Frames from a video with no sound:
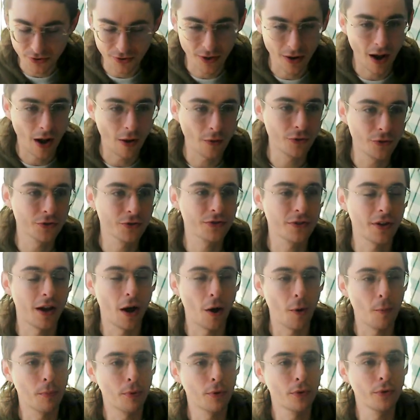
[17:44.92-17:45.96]
so,
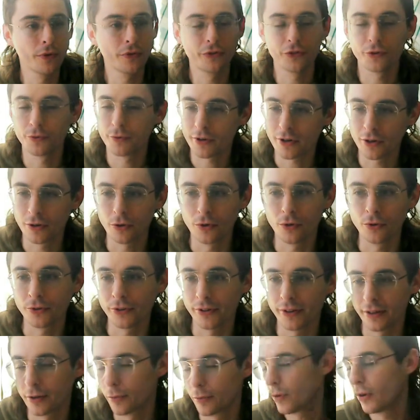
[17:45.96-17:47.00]
I'll pause the
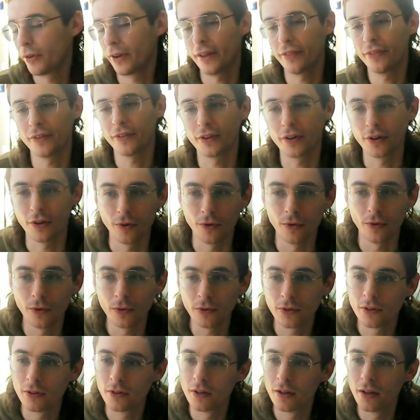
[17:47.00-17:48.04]
recording. It won't end the
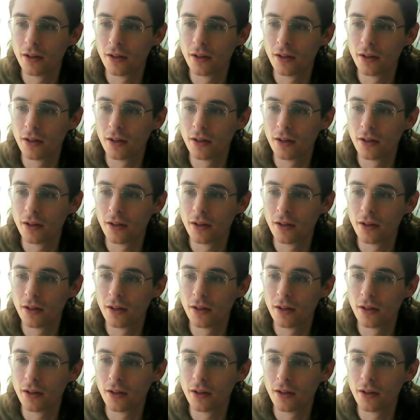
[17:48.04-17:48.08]
call.